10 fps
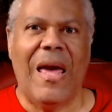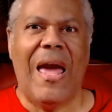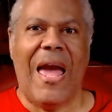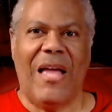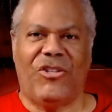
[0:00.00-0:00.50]

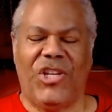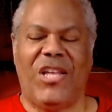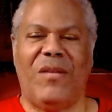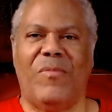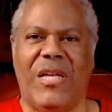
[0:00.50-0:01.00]
and she
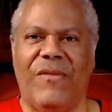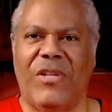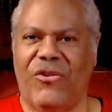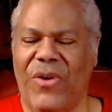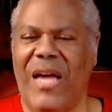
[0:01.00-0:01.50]
didn't believe that
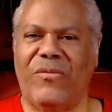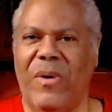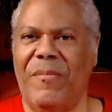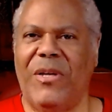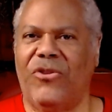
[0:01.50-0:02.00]
trans
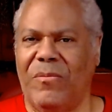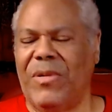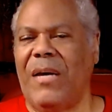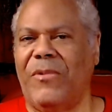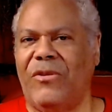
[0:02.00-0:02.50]
women should be
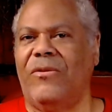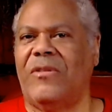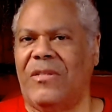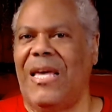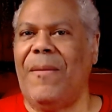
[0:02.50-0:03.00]
able to use the
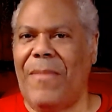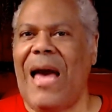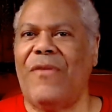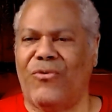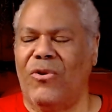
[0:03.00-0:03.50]
same
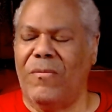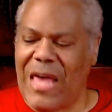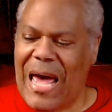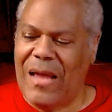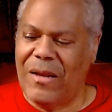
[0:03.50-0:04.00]
bathroom
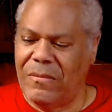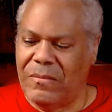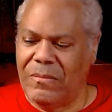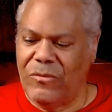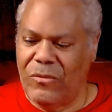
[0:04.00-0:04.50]
that
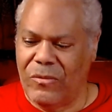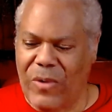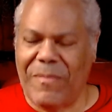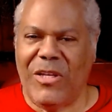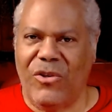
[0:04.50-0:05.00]

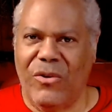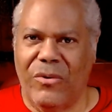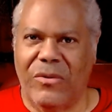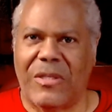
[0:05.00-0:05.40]
women used